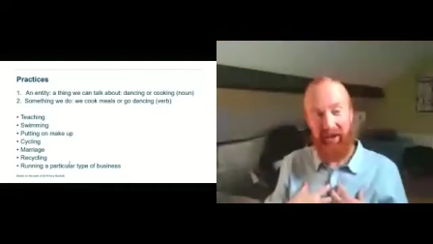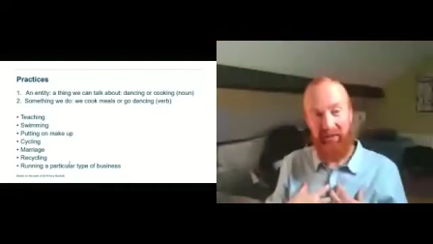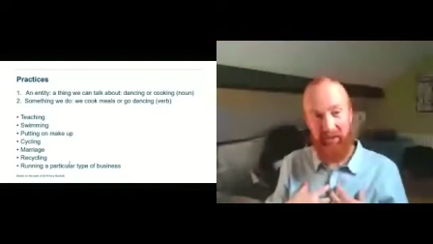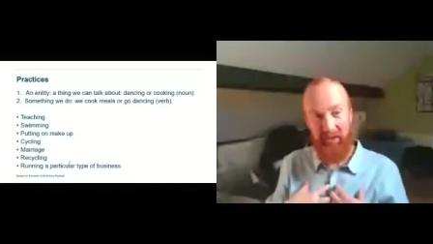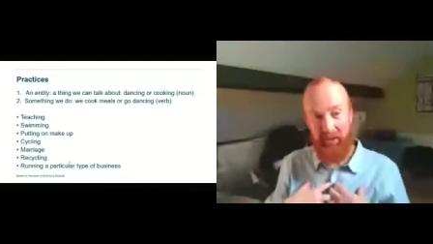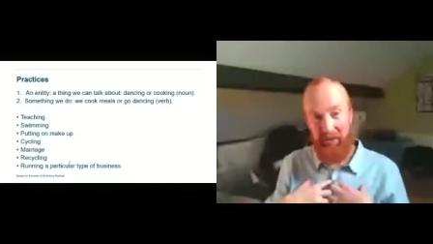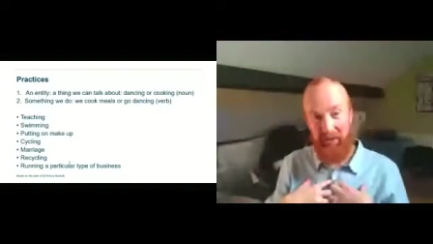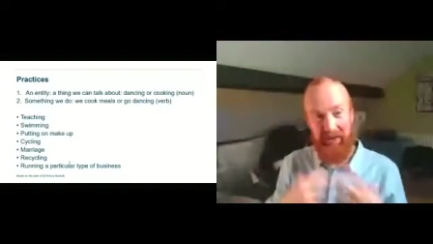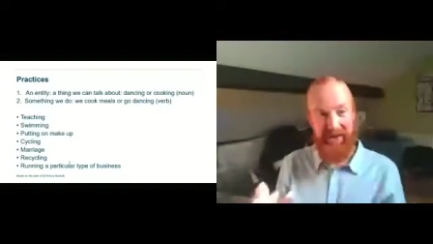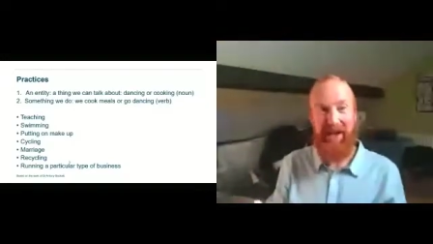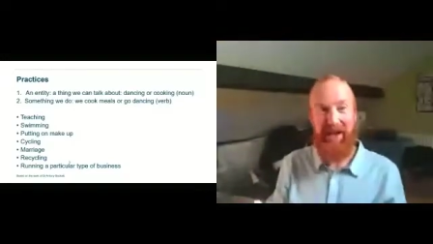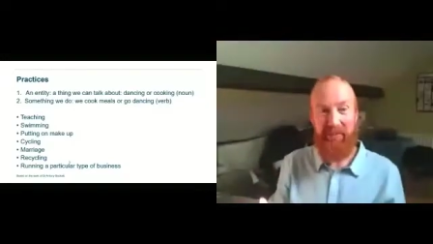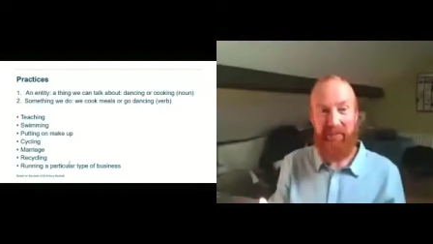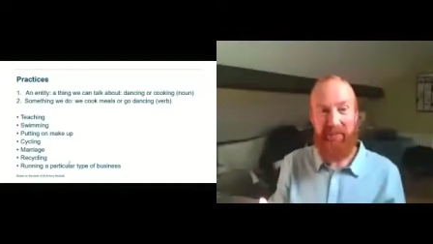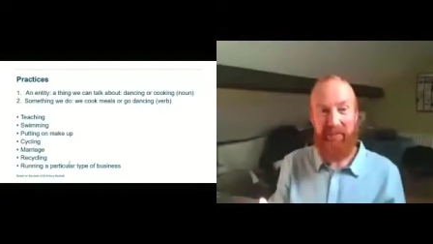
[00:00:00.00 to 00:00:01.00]
All of this
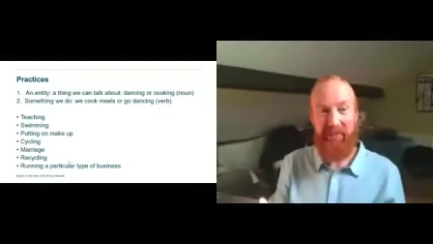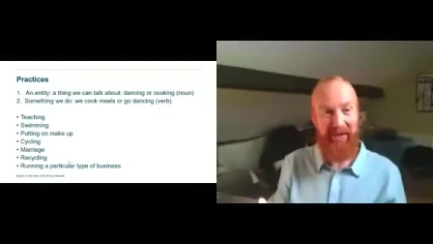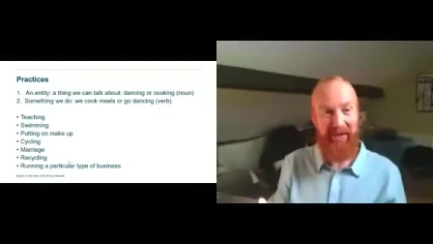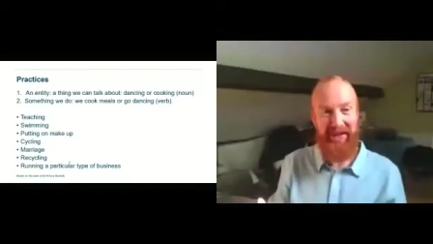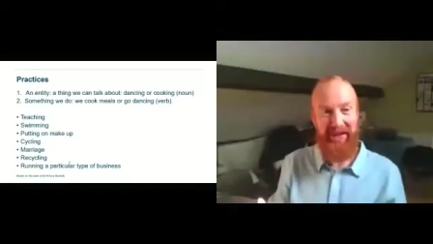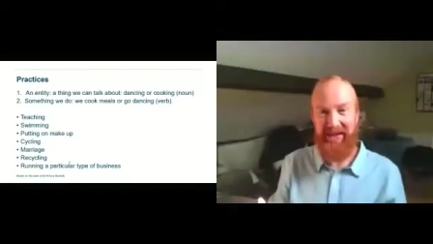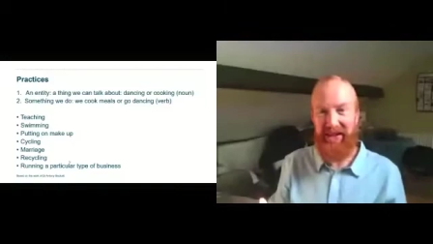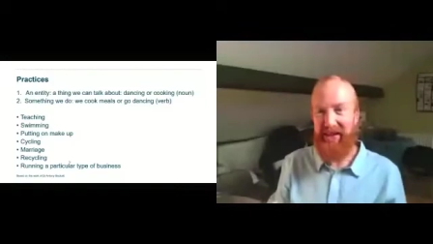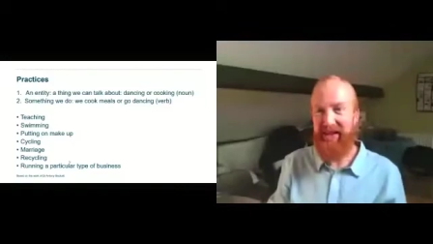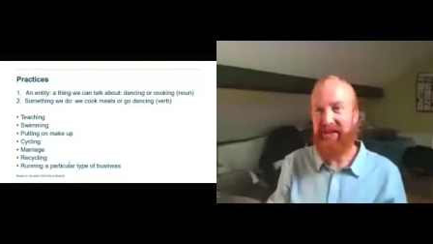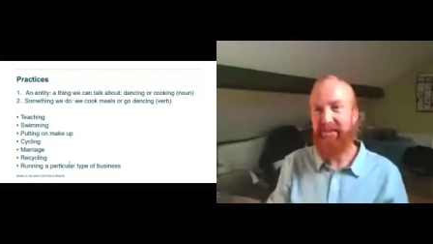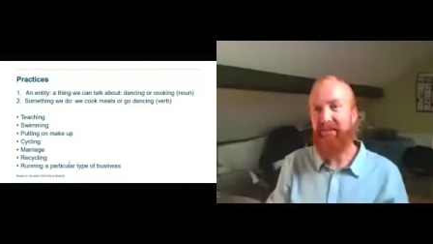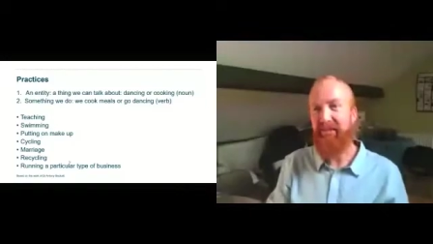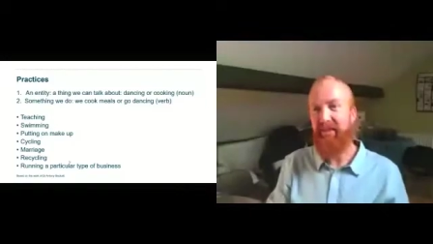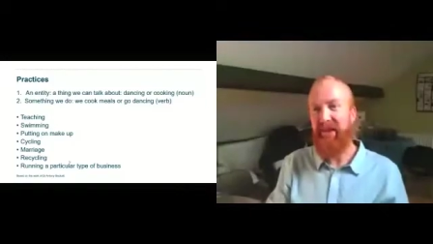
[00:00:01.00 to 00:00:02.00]
happens online these
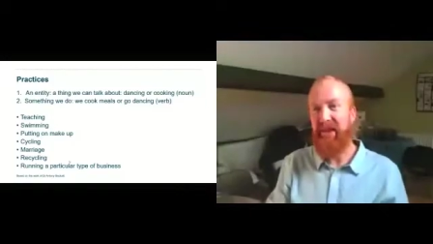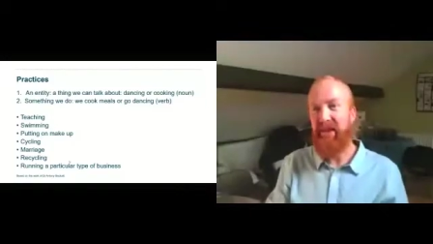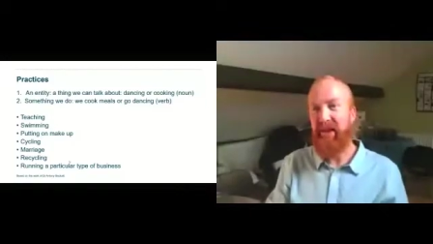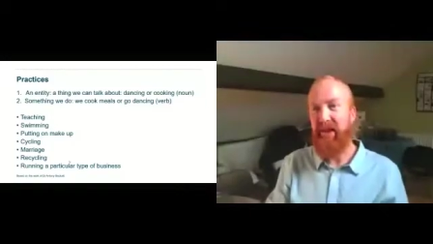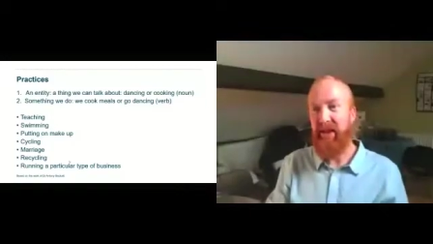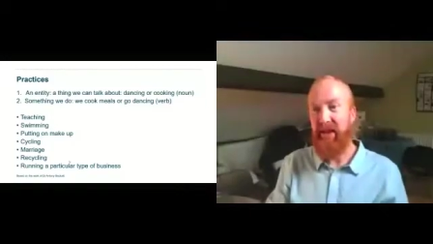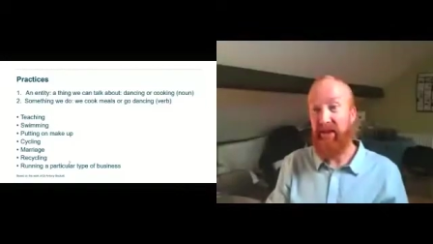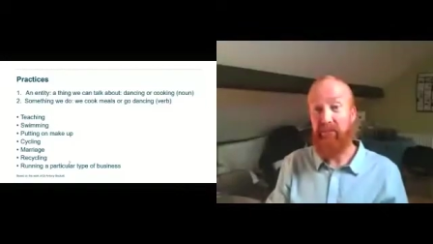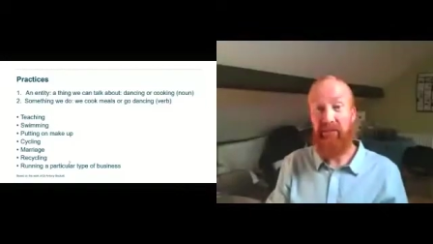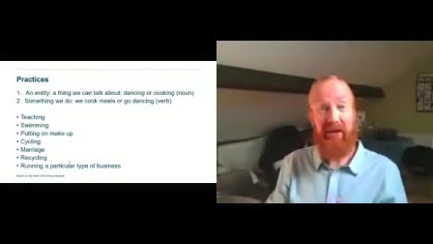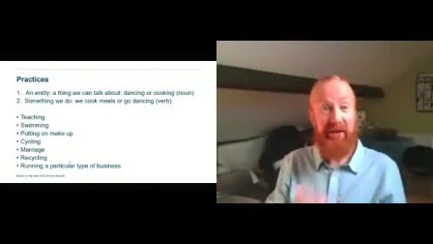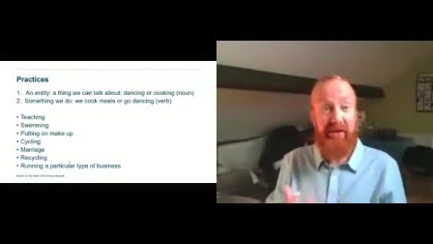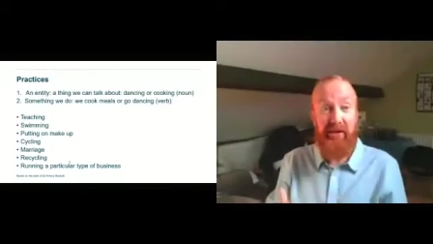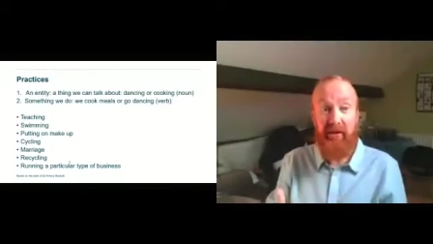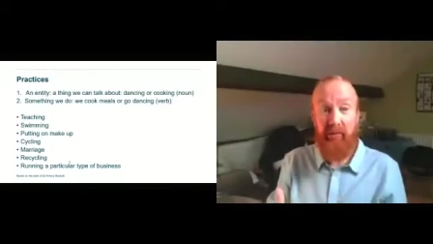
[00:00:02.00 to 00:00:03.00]
days. The
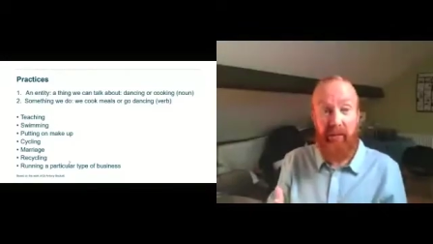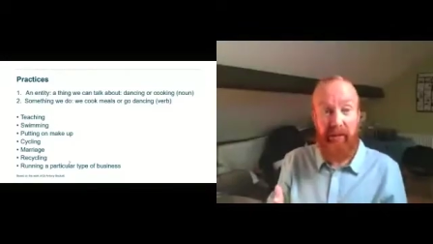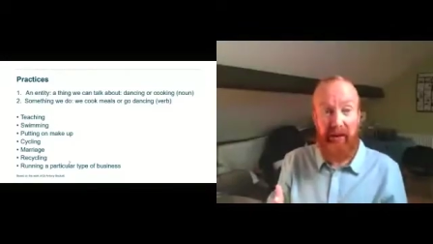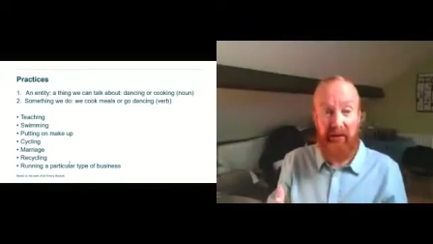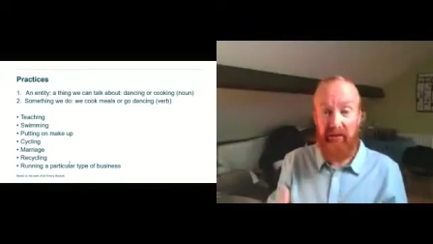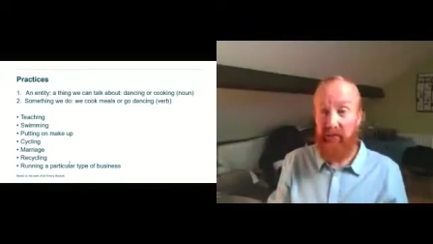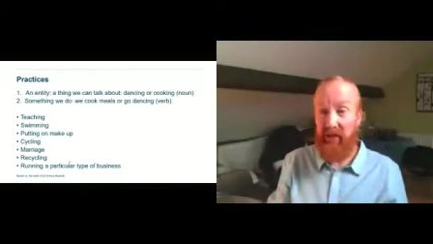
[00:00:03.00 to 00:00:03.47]
practice of swimming,